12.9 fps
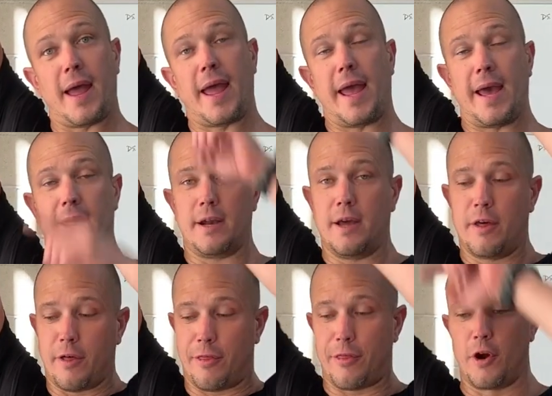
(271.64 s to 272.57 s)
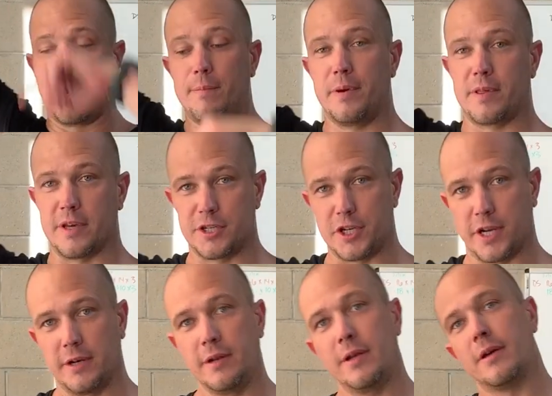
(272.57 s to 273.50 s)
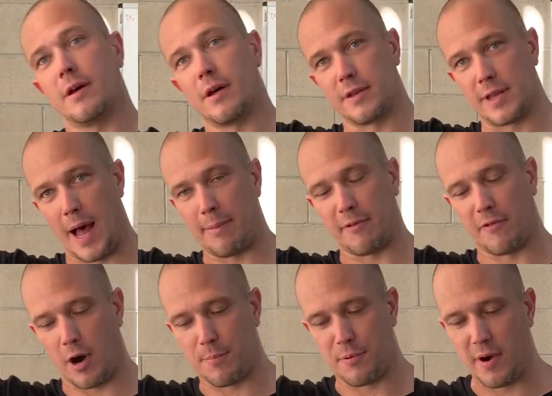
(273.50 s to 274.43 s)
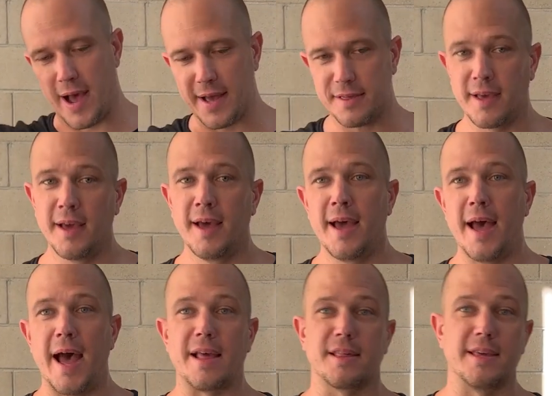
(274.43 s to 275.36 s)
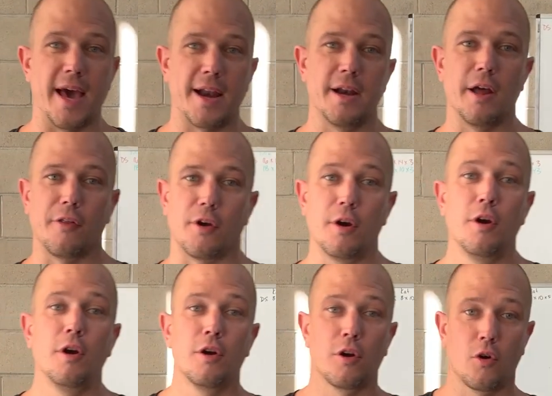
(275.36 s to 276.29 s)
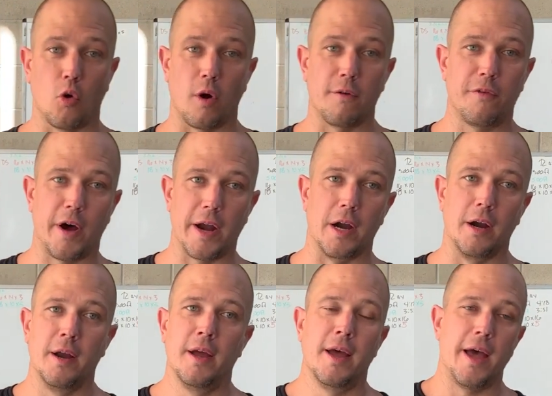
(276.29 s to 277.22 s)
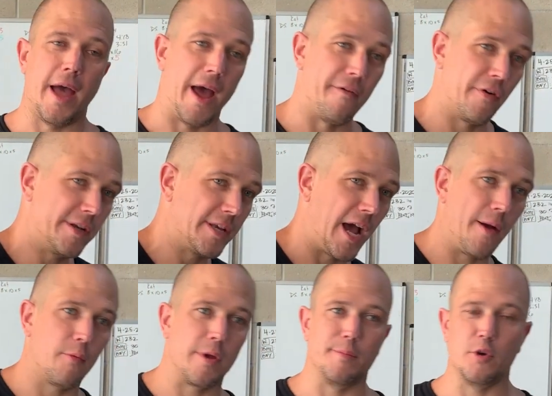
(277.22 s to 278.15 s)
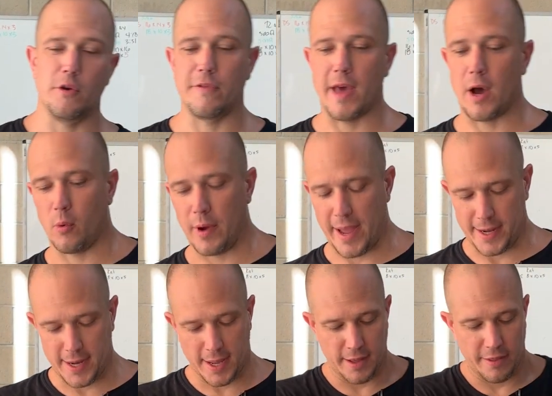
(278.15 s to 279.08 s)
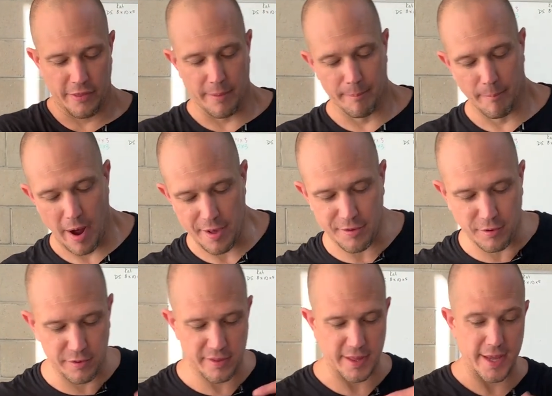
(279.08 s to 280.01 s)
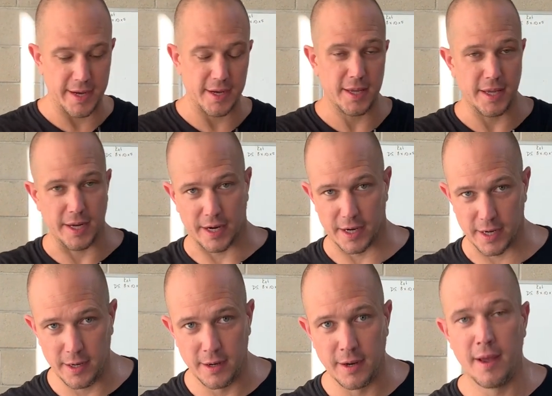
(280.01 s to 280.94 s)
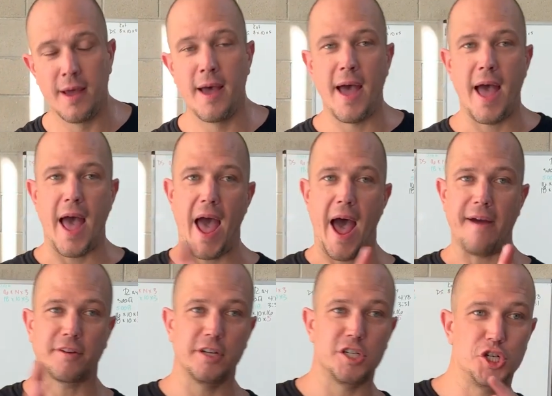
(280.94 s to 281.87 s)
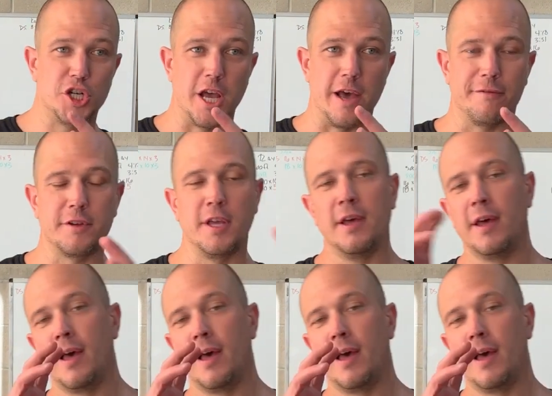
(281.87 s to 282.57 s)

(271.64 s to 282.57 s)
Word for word: and the third position, top of our press, has yet another core fire. Every time we move that weight, the muscles in here have to shift